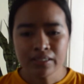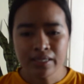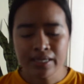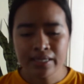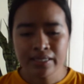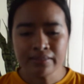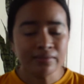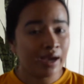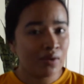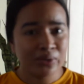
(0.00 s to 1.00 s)
And
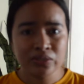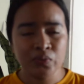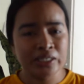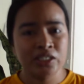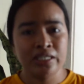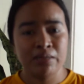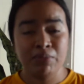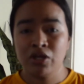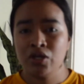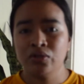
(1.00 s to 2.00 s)
I was watching a
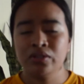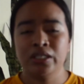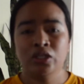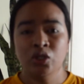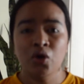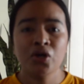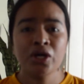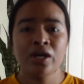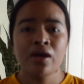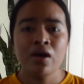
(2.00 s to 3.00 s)
video on TikTok
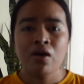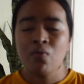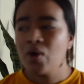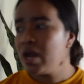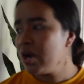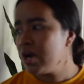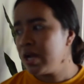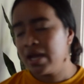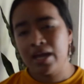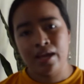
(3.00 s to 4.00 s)

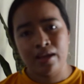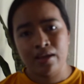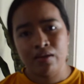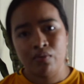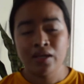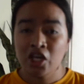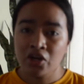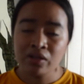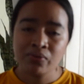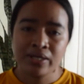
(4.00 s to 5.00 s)
where a
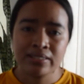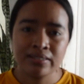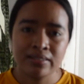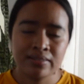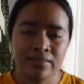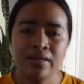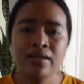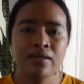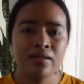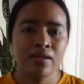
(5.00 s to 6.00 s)
girl was
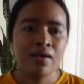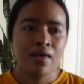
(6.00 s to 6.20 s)
saying